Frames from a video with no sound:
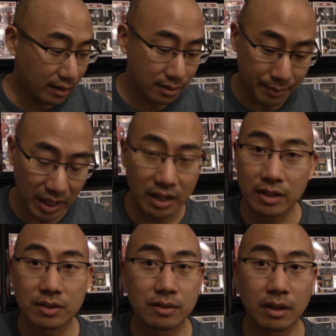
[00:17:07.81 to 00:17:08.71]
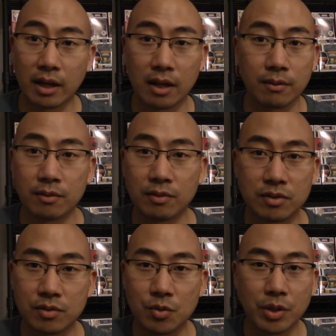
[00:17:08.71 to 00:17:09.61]
demand. He's, again,
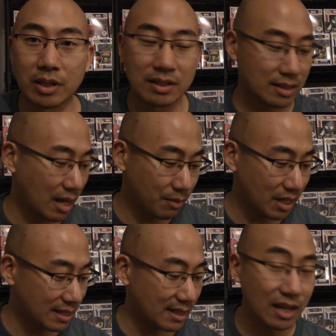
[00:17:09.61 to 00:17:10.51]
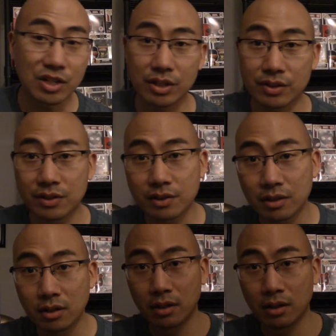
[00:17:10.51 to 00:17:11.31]
doing these 10-minute sketches,